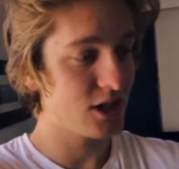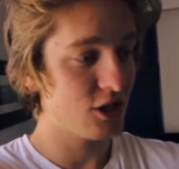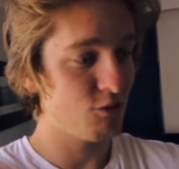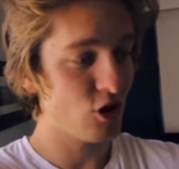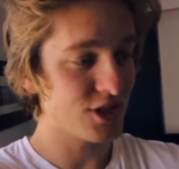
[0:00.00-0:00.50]

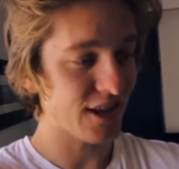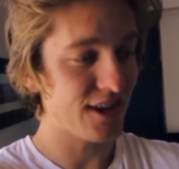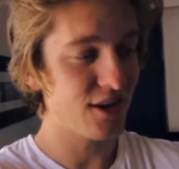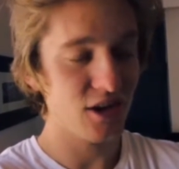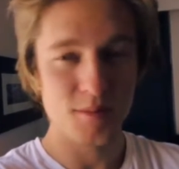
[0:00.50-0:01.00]
to be honest, I
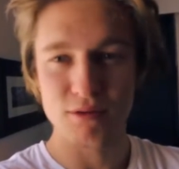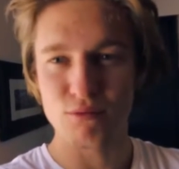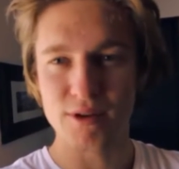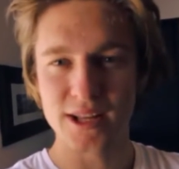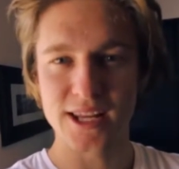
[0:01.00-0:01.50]
think it could be
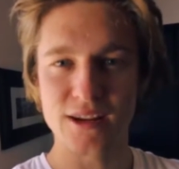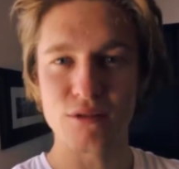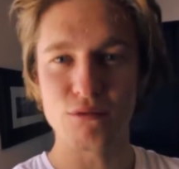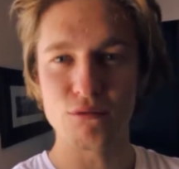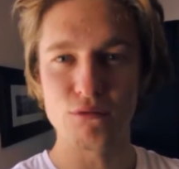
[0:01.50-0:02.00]
really,
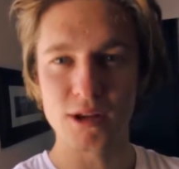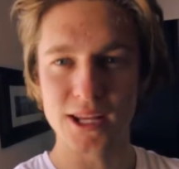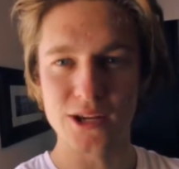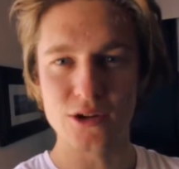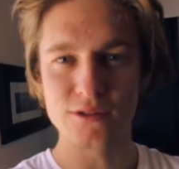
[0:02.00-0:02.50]

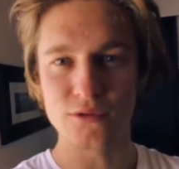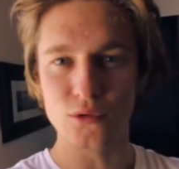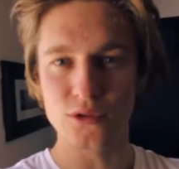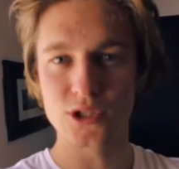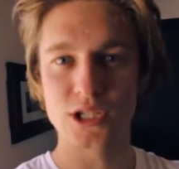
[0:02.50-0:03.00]
really
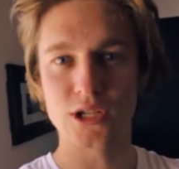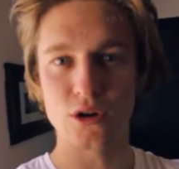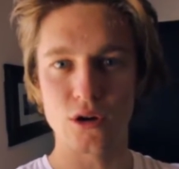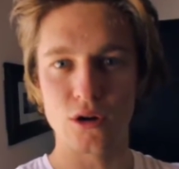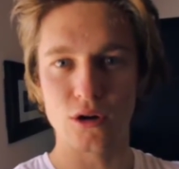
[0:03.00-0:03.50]
useful. So
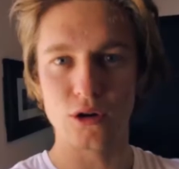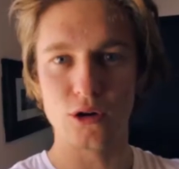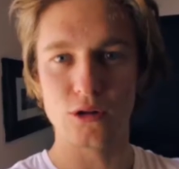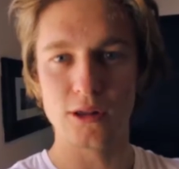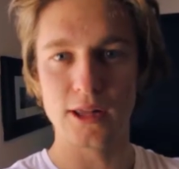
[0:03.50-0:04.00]

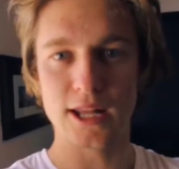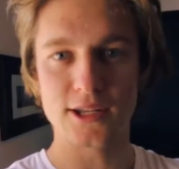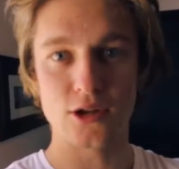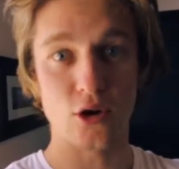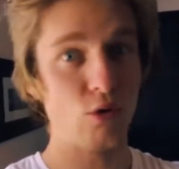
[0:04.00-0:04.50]

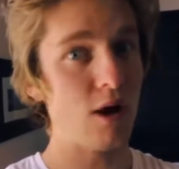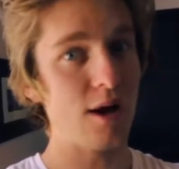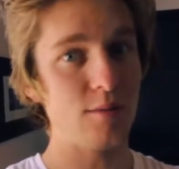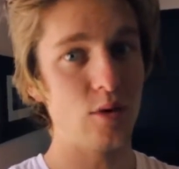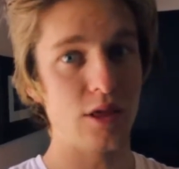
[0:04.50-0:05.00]
let's go
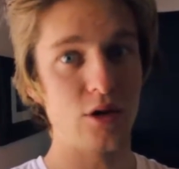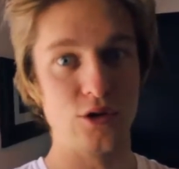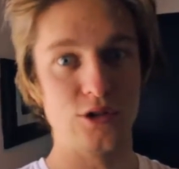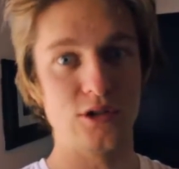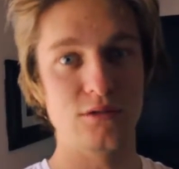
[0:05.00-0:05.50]
grab one of
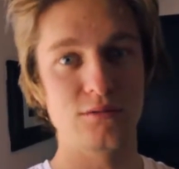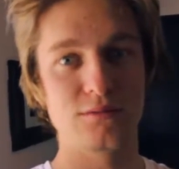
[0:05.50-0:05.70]
those.